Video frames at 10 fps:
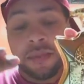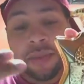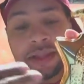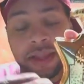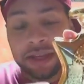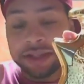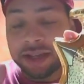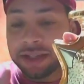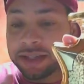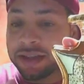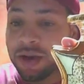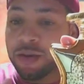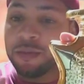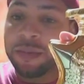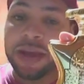But this is
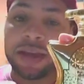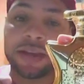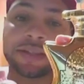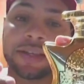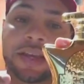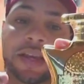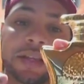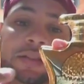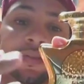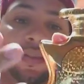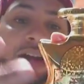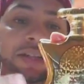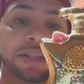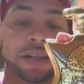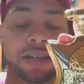dope, man. This is
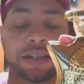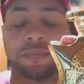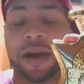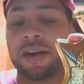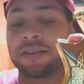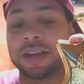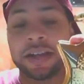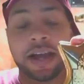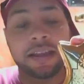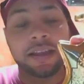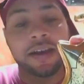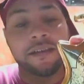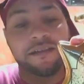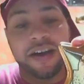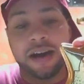fresh, is powdery, and I
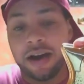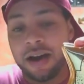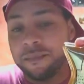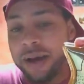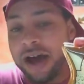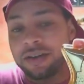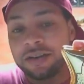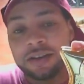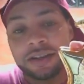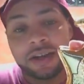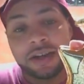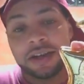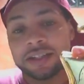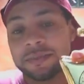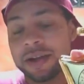love uh, powdery
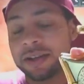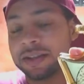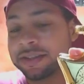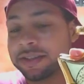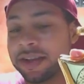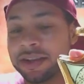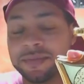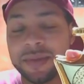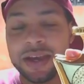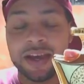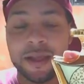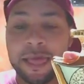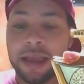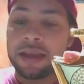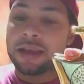uh, smelling scents, man.
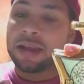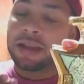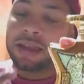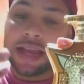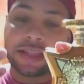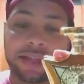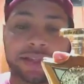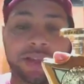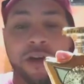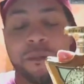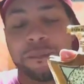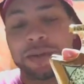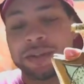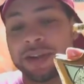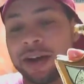Like this
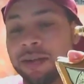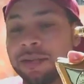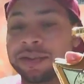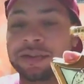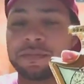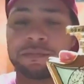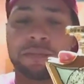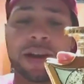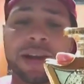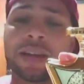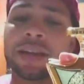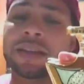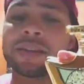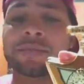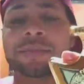opens up with some brandy,
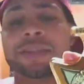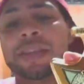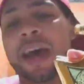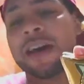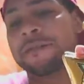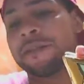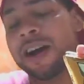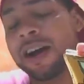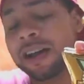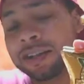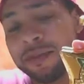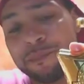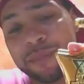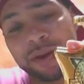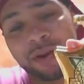some saffron,
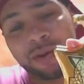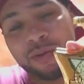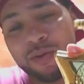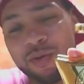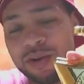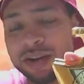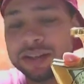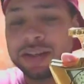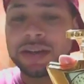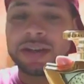some bitter orange.